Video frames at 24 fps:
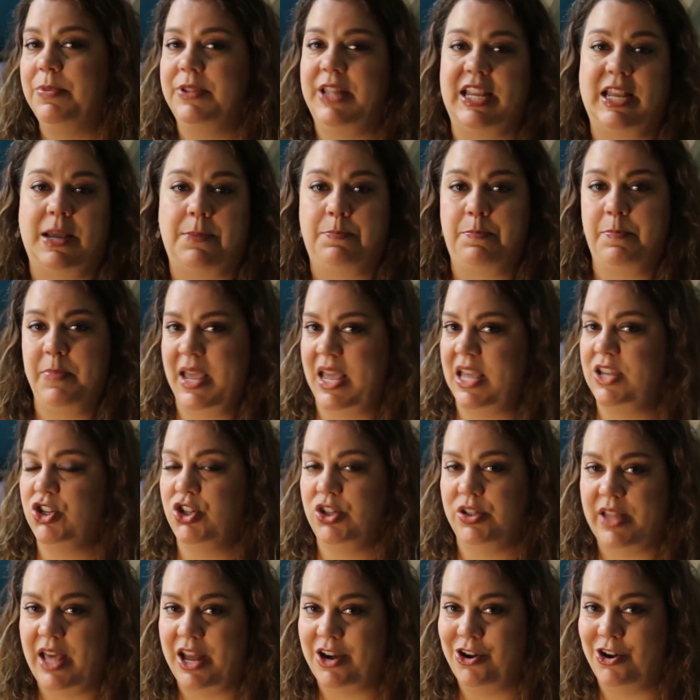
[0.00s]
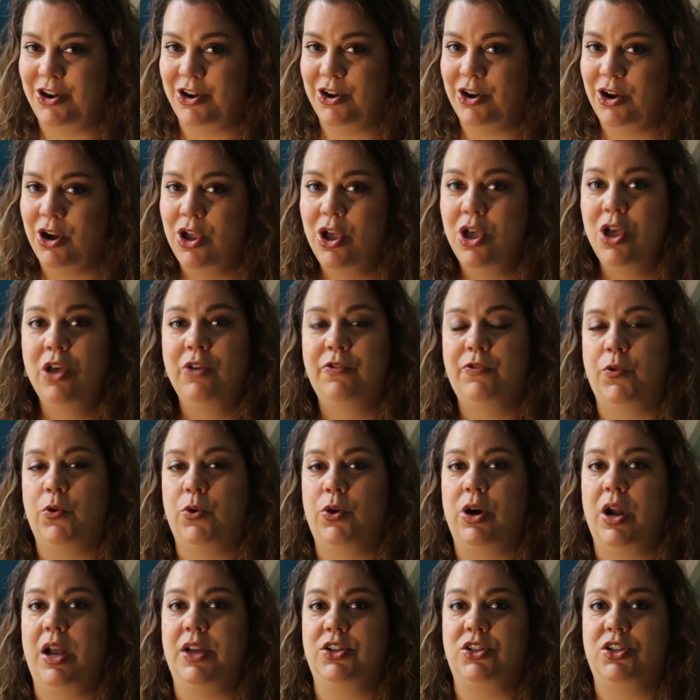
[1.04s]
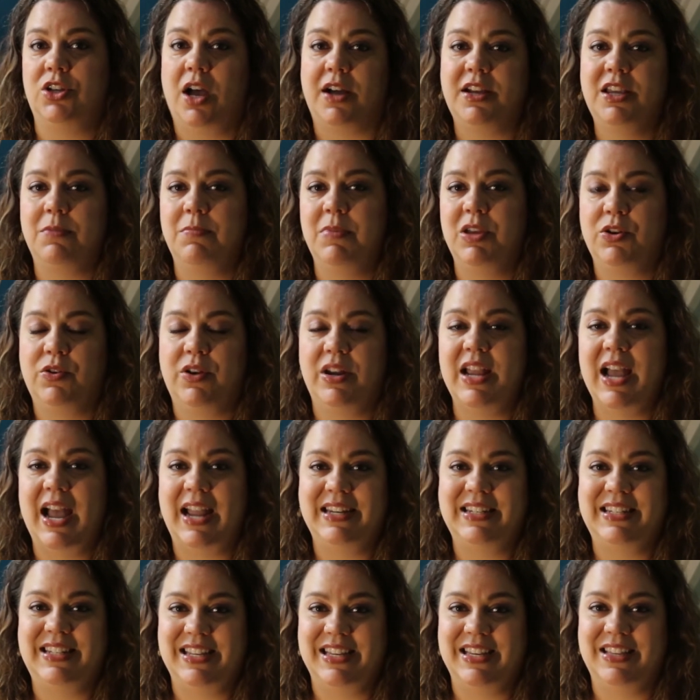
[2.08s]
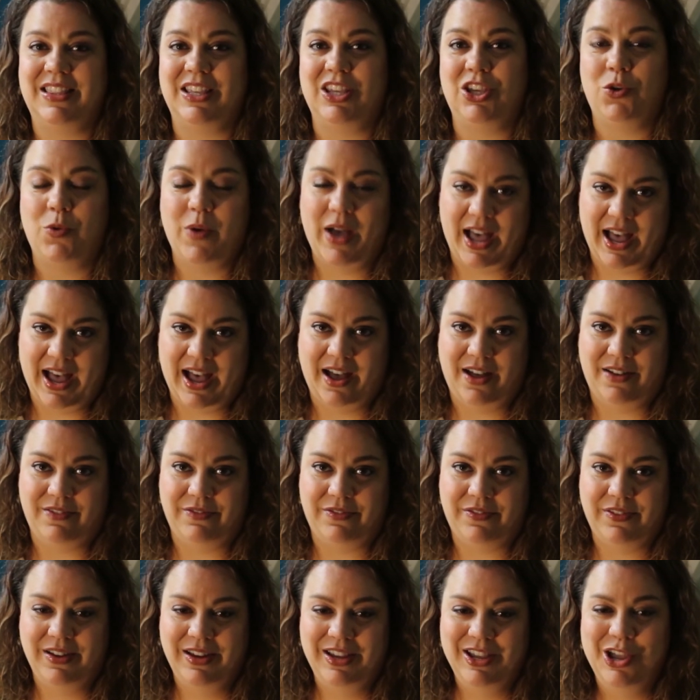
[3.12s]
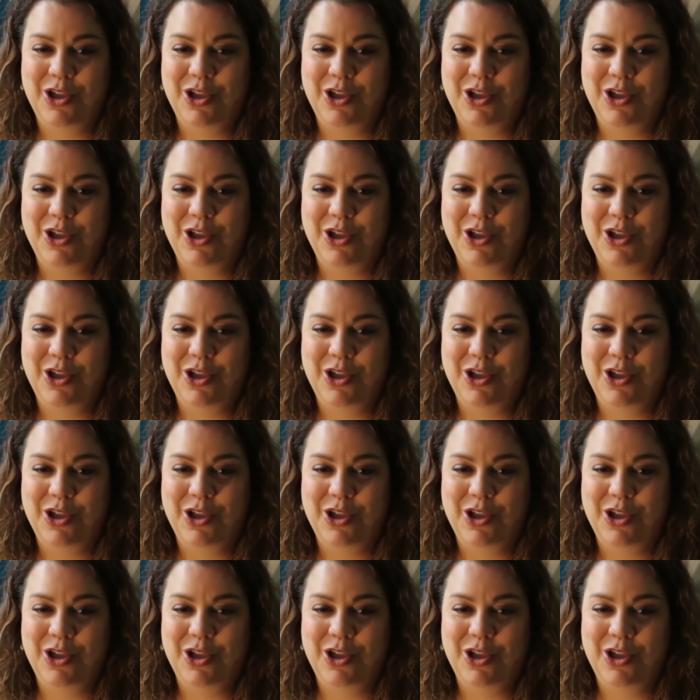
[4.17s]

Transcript: like a pitch letter for a documentary idea that you have.